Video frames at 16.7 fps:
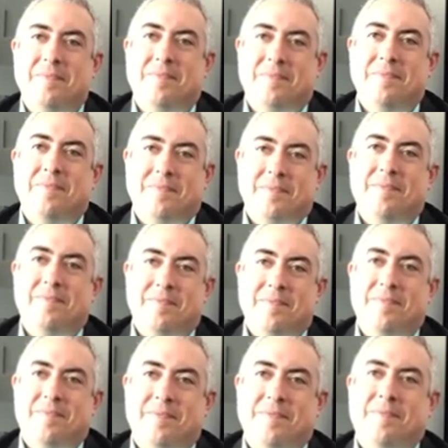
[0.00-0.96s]

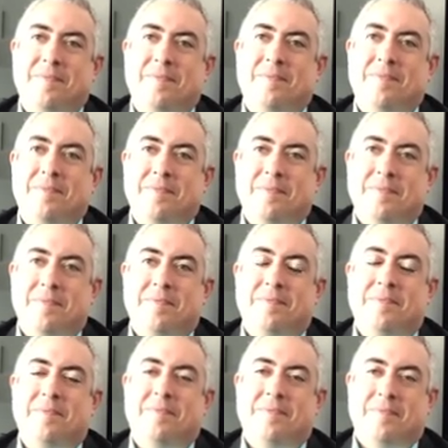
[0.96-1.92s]

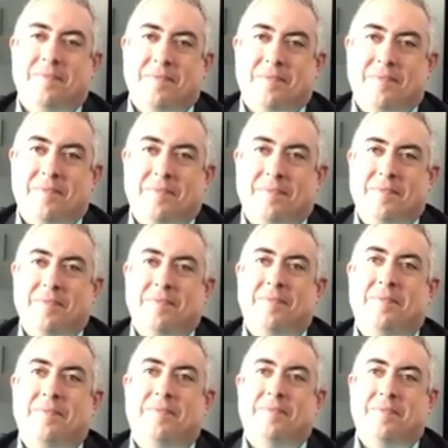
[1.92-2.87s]

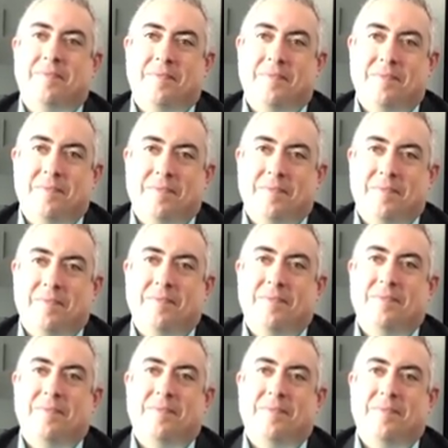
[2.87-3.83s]
(silent)